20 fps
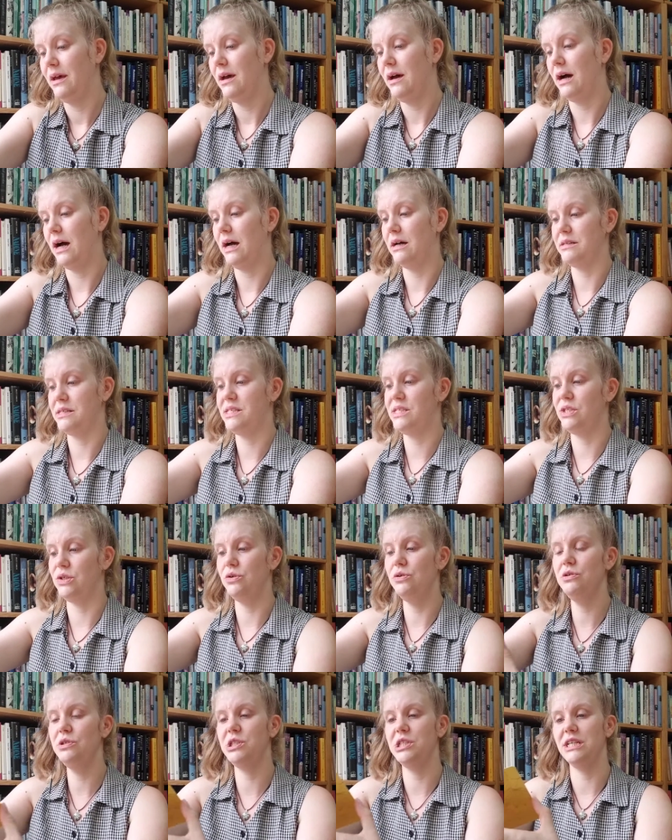uh,
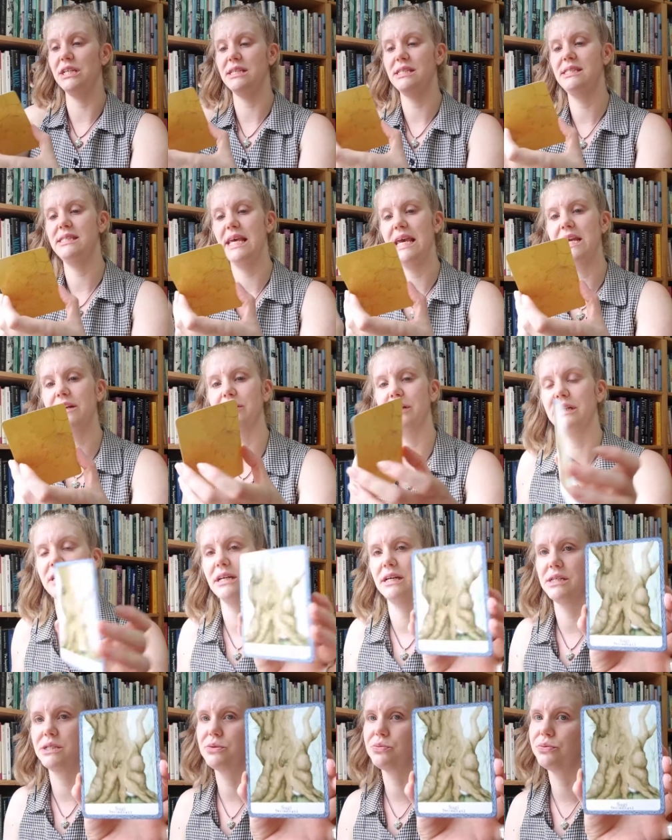Suji,
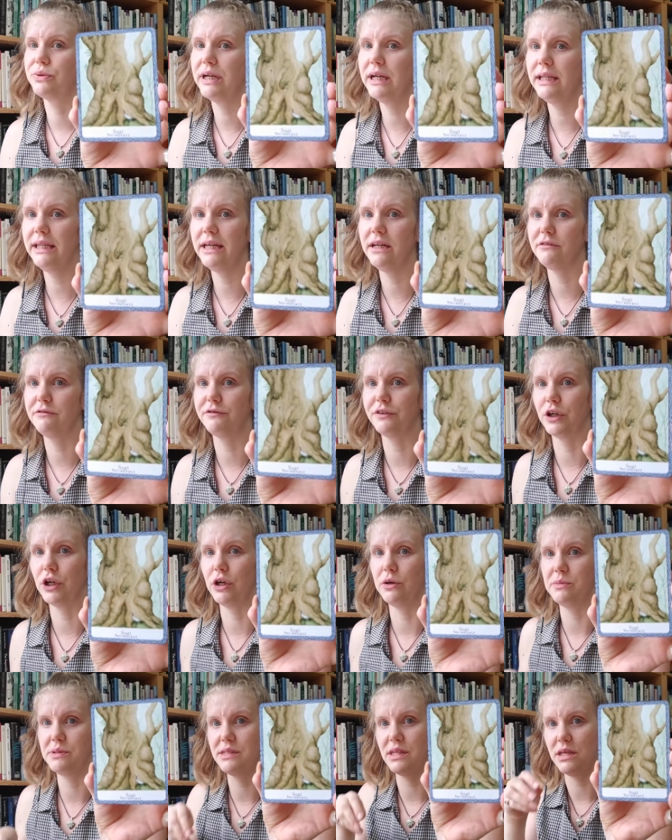sacredness, really
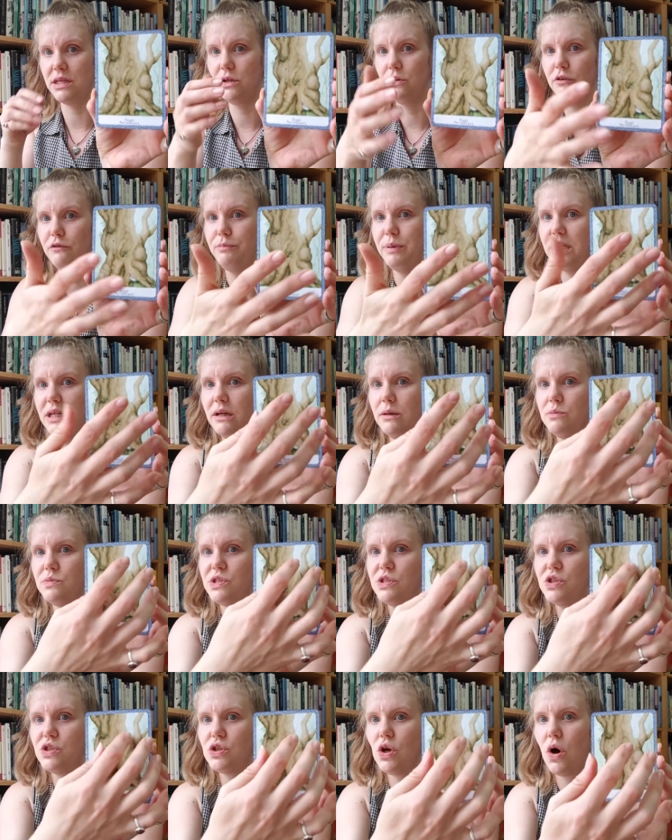affirms that you have become
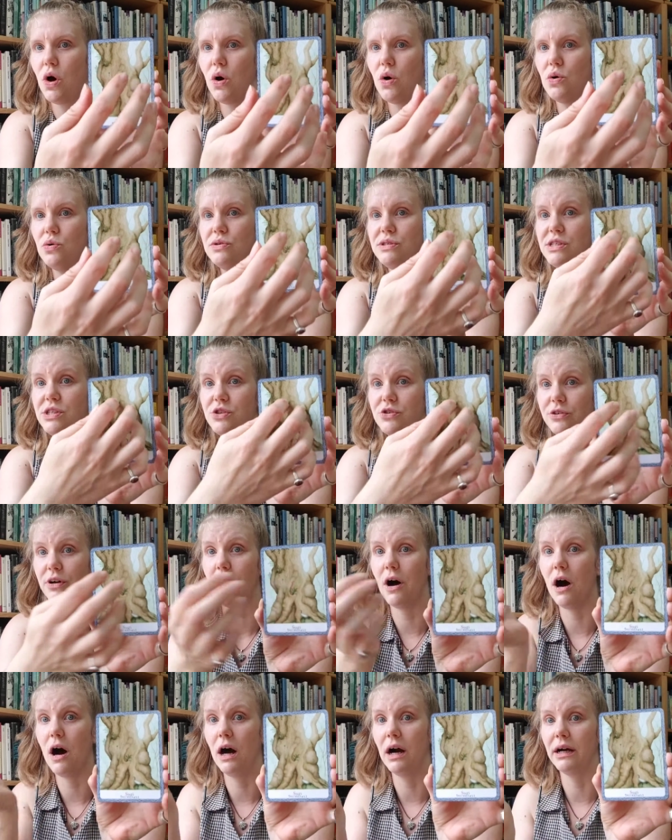so
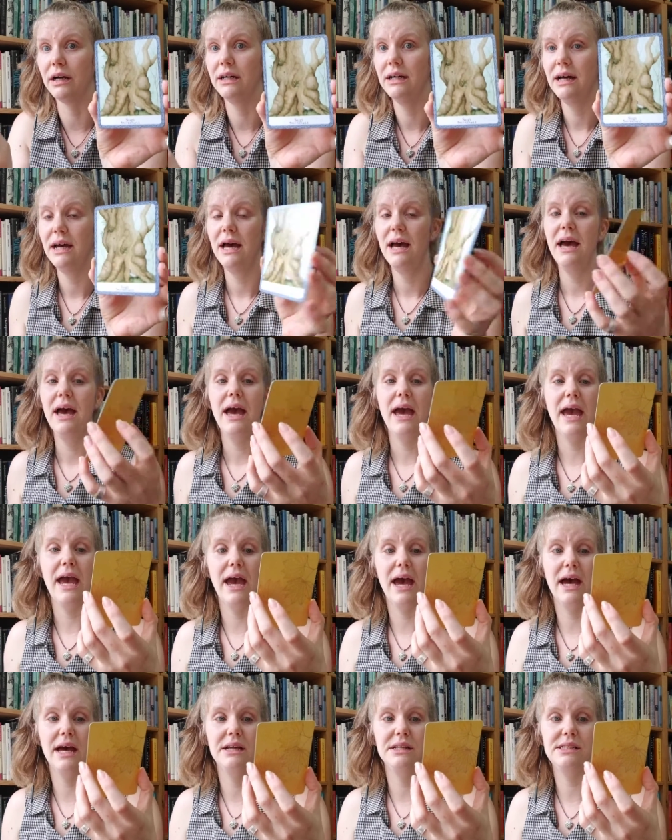strong.
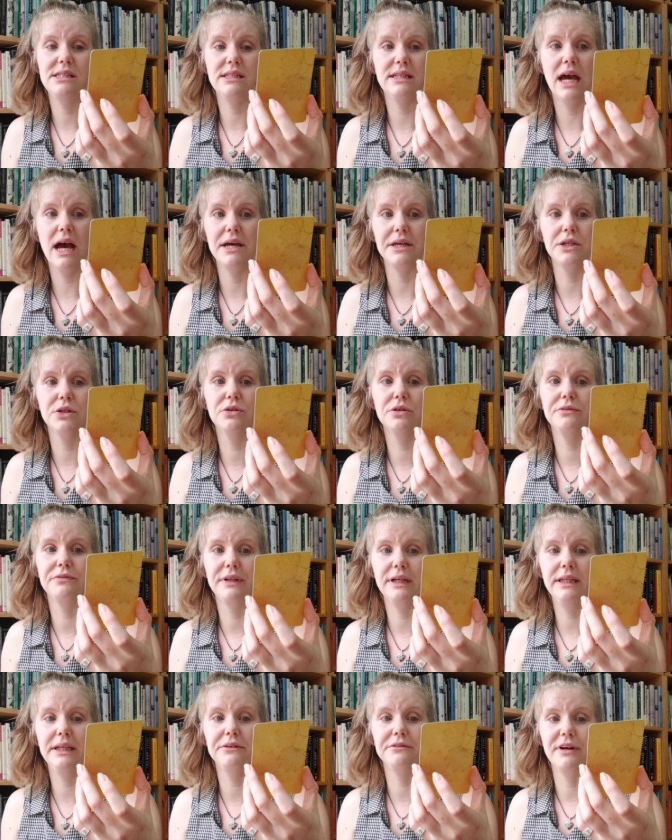And yeah, you're
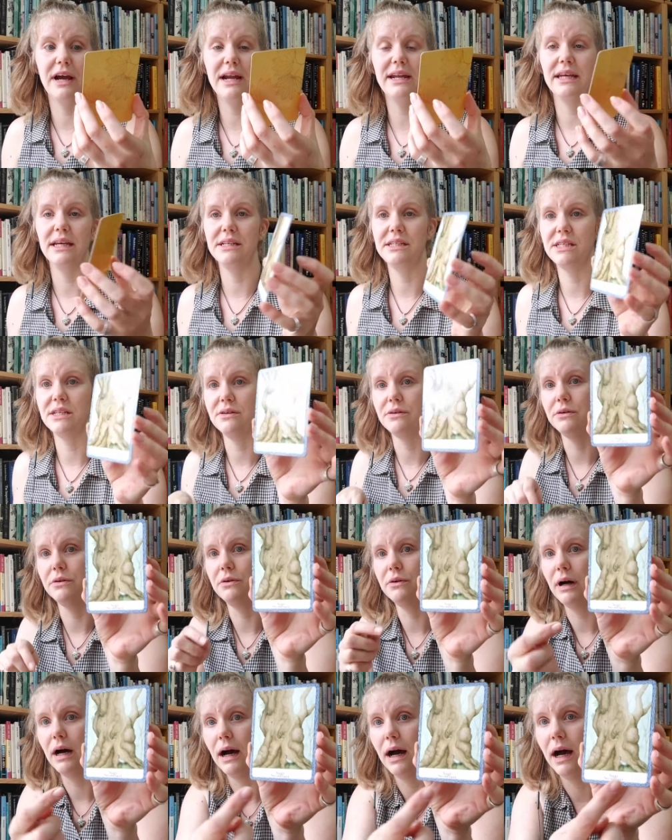really ready
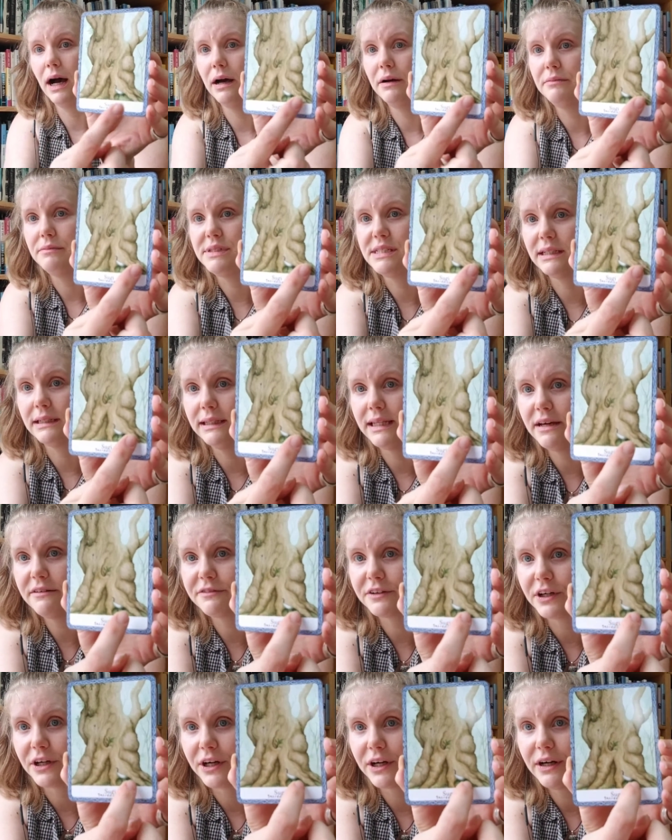to uh,
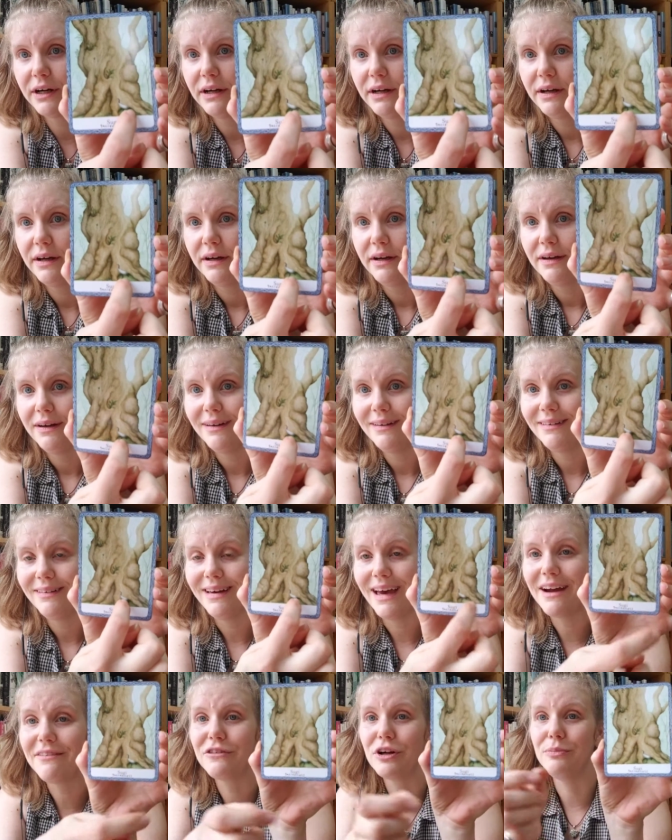deliver
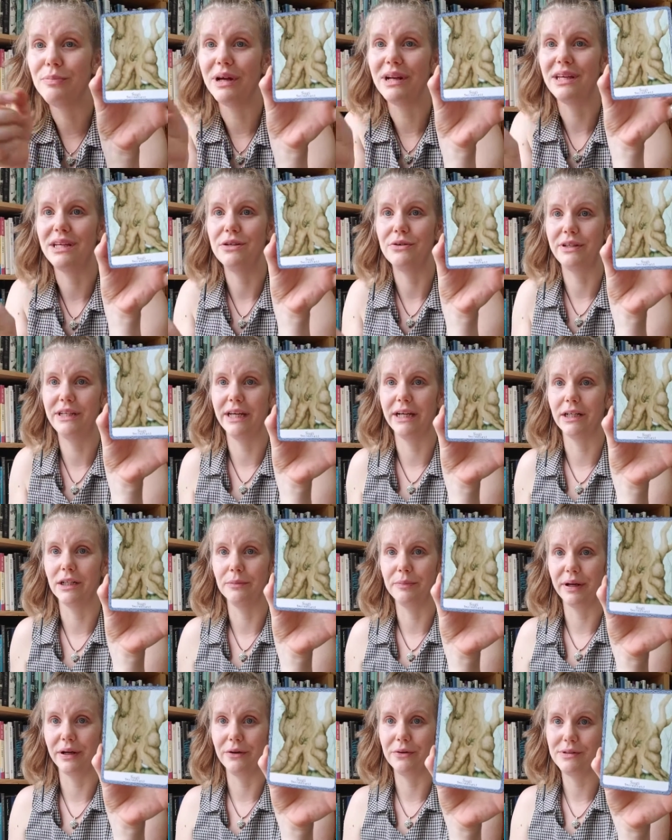everybody you care
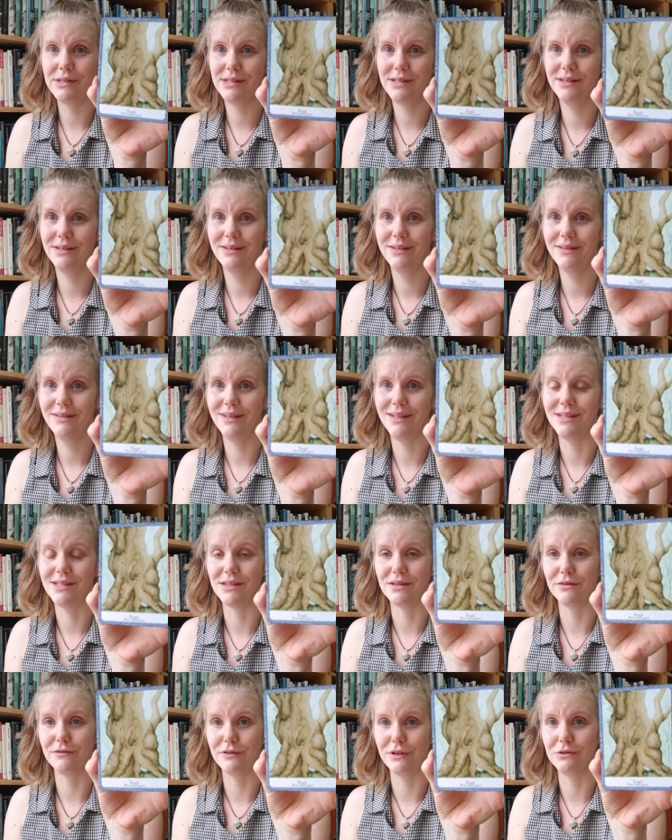about into
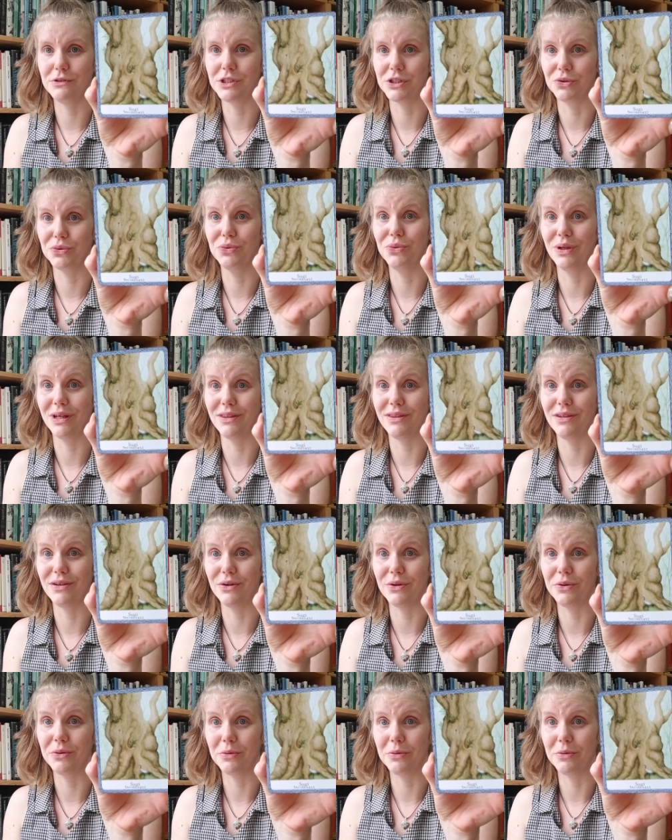the future with you.